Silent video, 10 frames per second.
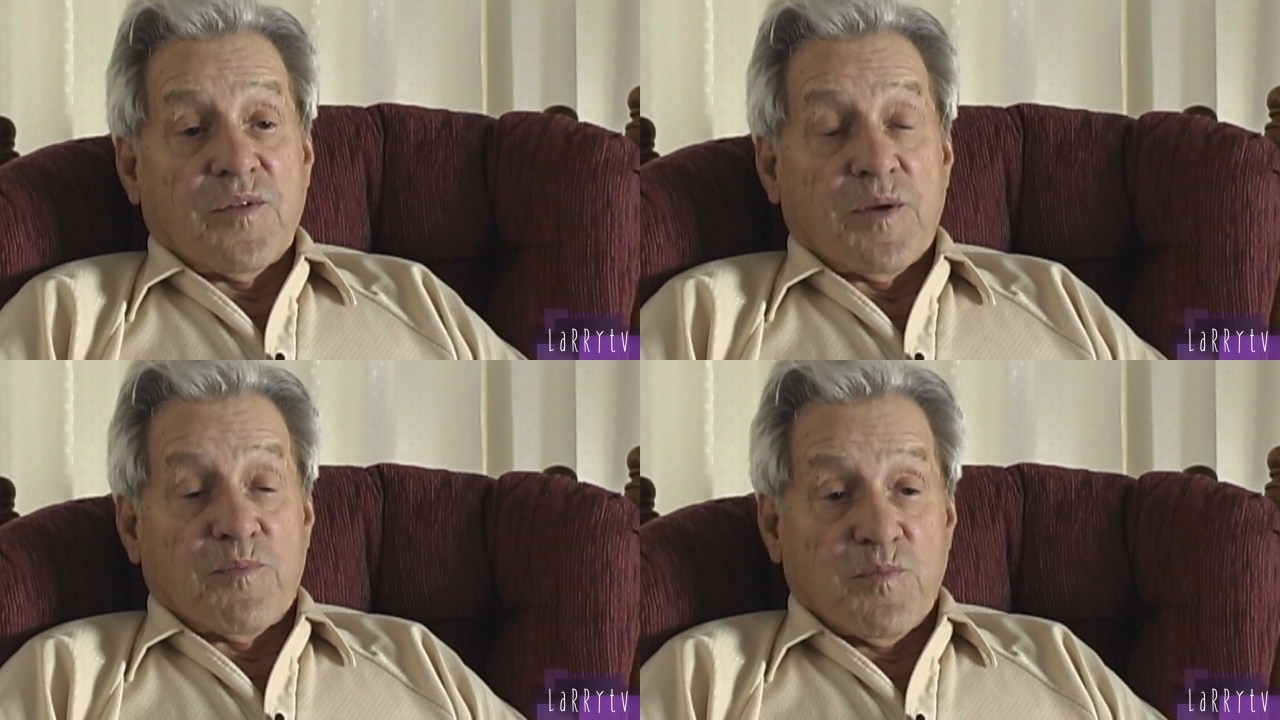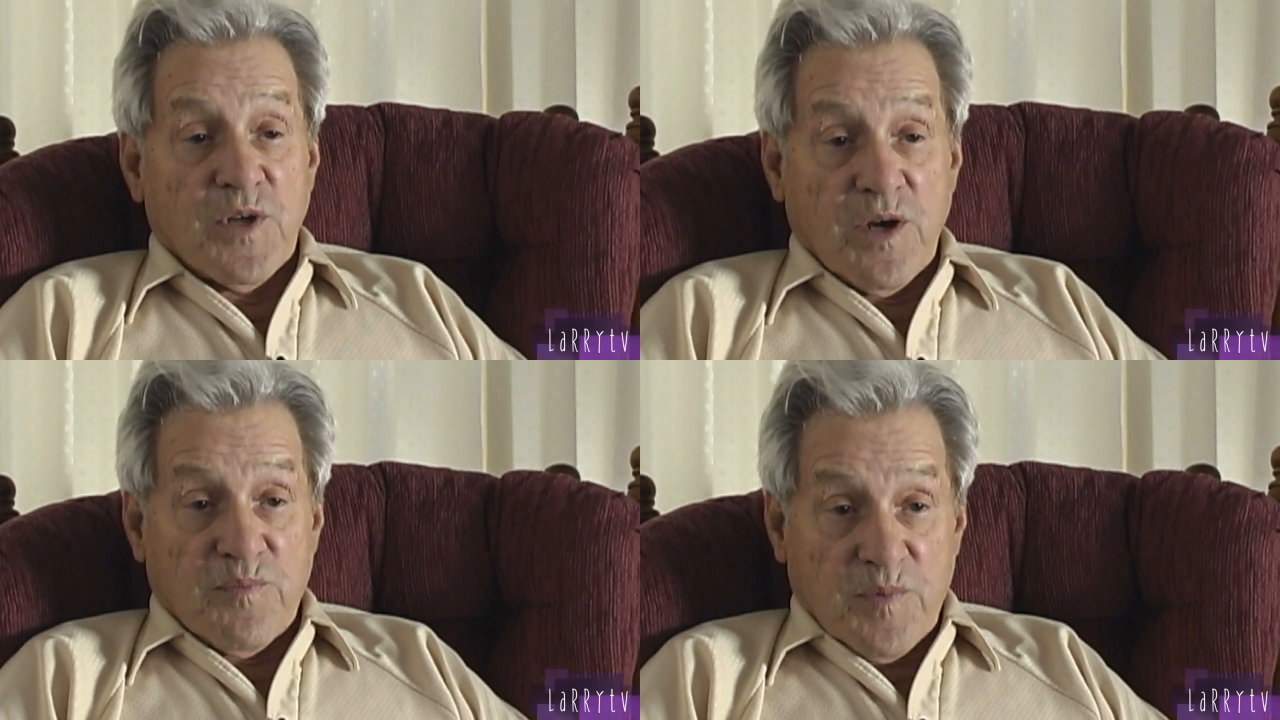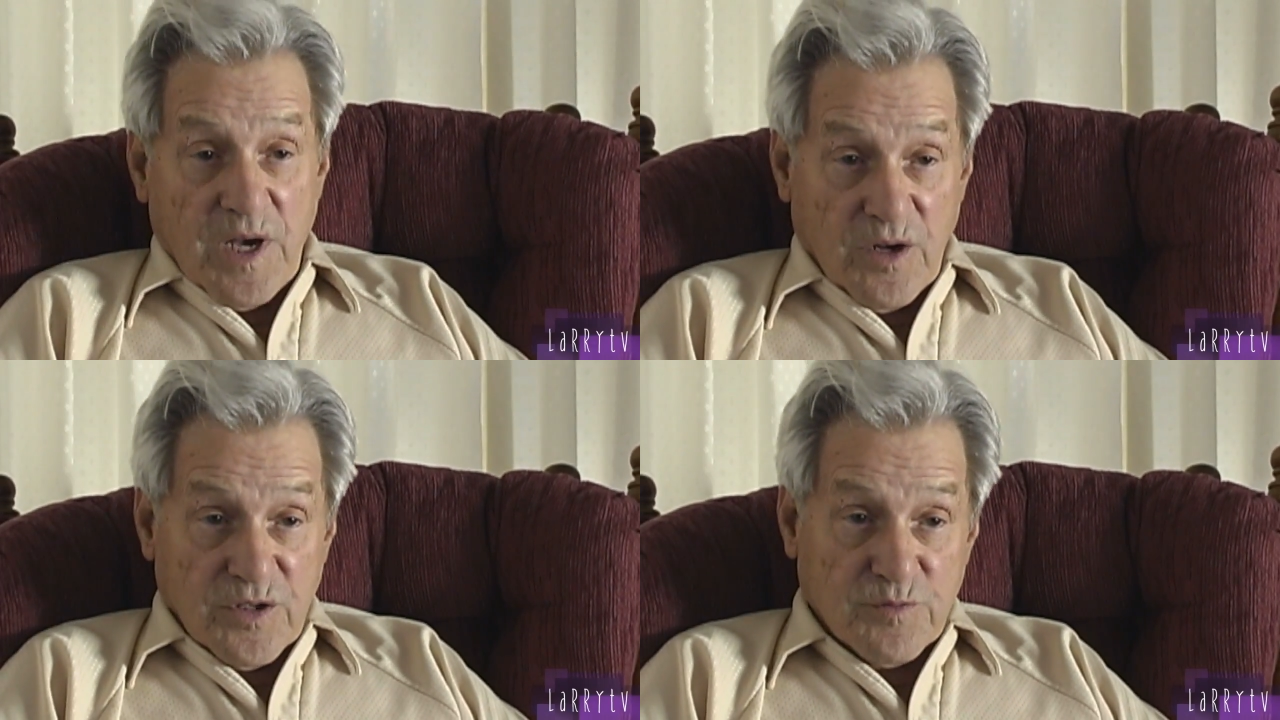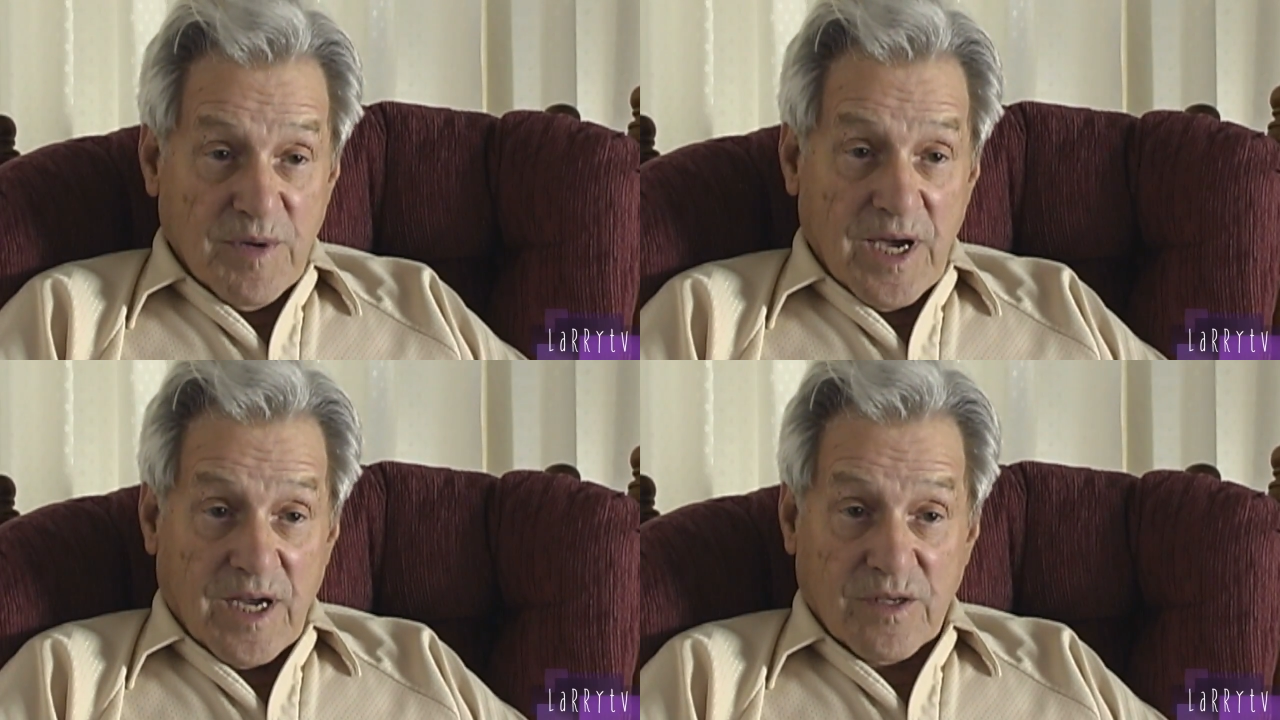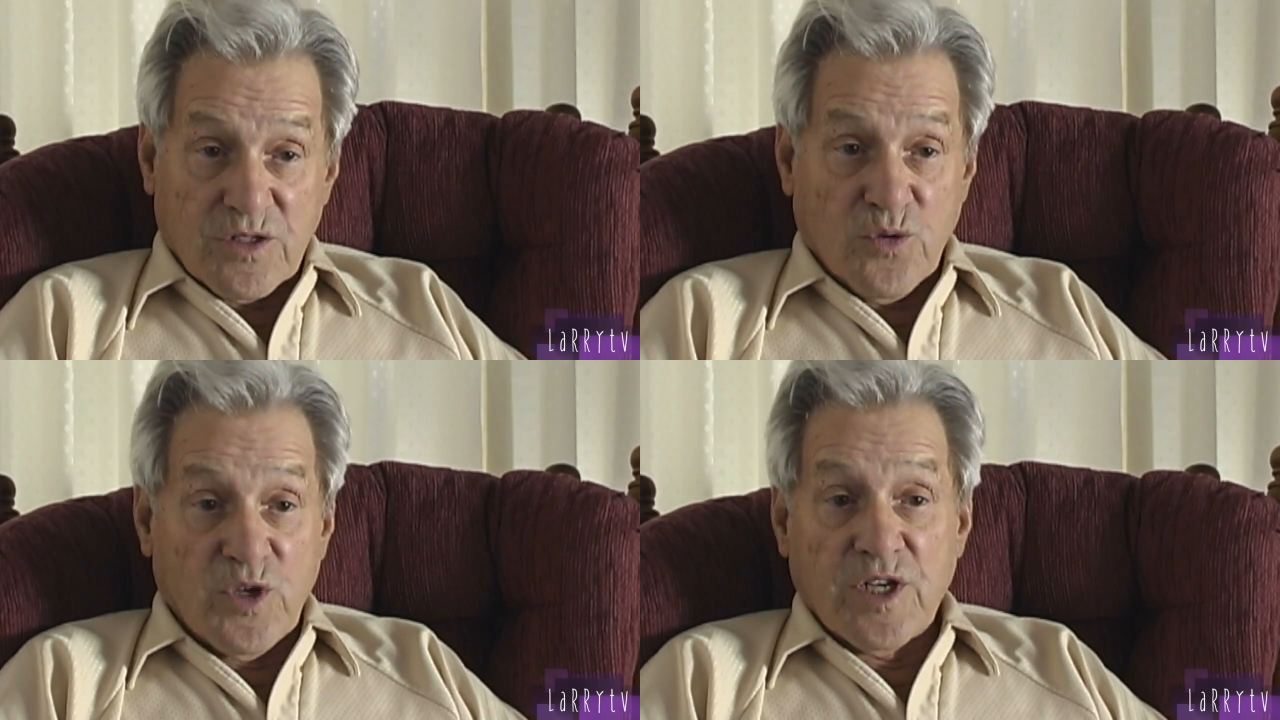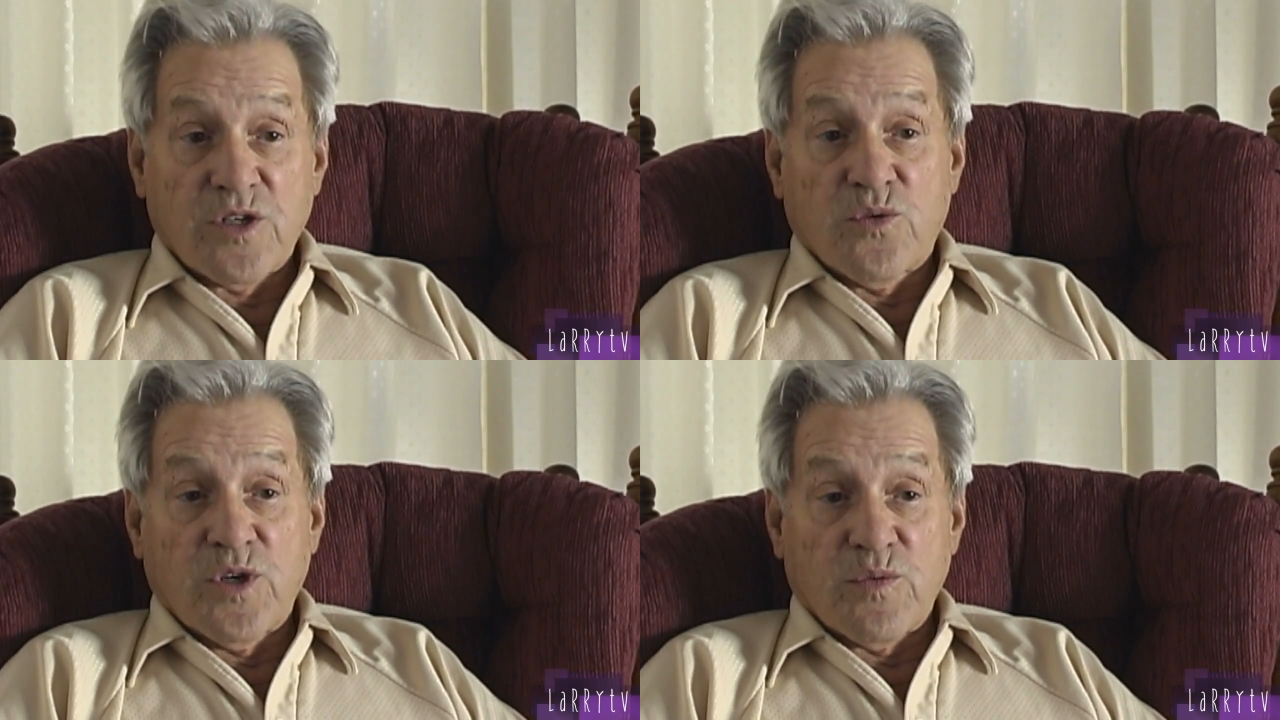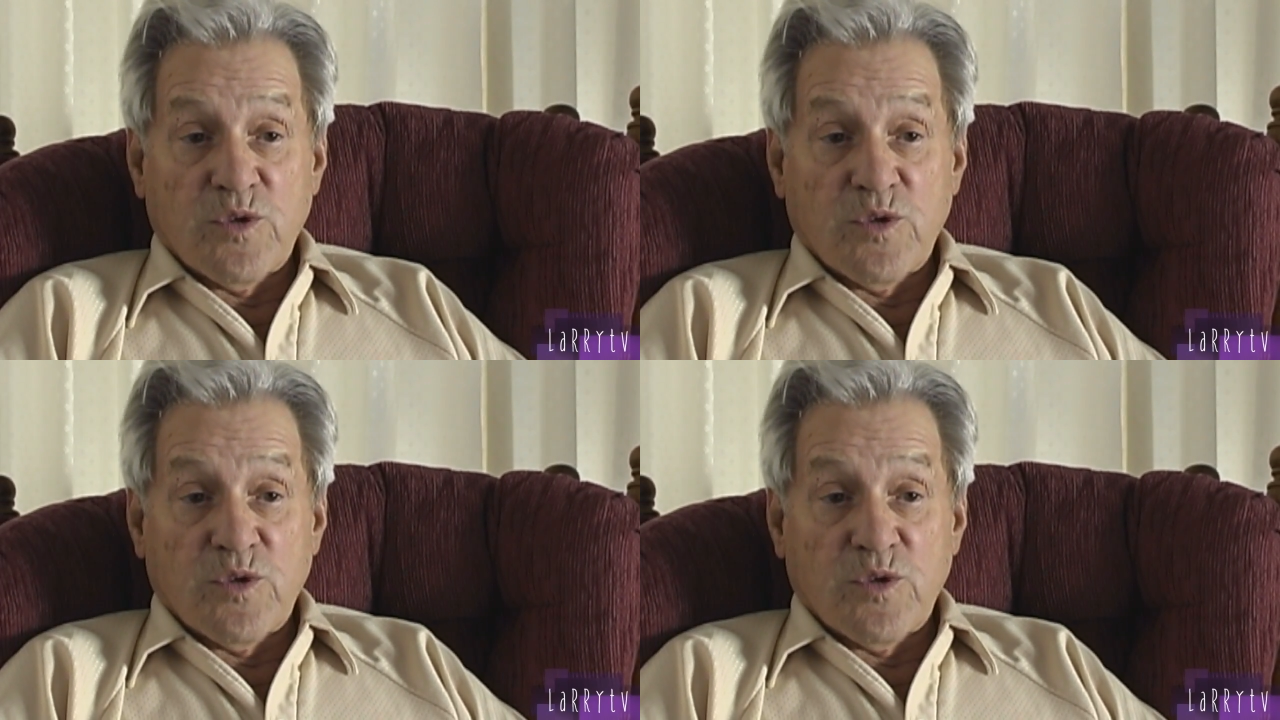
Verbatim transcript: they, they held us back. So we didn't go in.